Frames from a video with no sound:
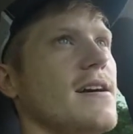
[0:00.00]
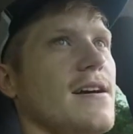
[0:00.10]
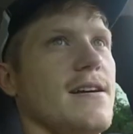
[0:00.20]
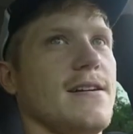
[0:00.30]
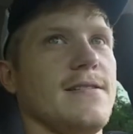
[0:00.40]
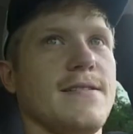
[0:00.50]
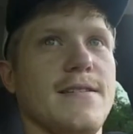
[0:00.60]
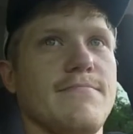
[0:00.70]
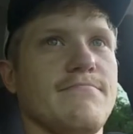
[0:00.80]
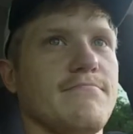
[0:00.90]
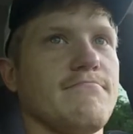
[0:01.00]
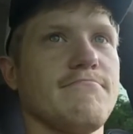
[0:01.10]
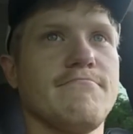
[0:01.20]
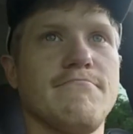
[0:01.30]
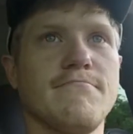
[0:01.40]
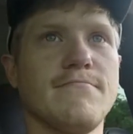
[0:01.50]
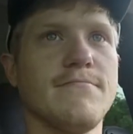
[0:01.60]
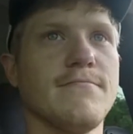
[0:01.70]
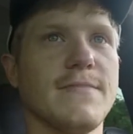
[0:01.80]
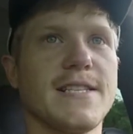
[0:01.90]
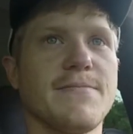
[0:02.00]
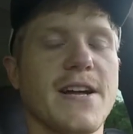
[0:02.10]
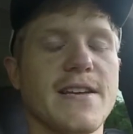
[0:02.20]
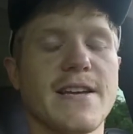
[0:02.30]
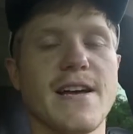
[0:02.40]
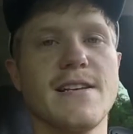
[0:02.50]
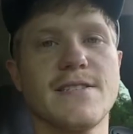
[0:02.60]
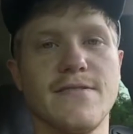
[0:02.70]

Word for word: Uh, and that's about it, guys.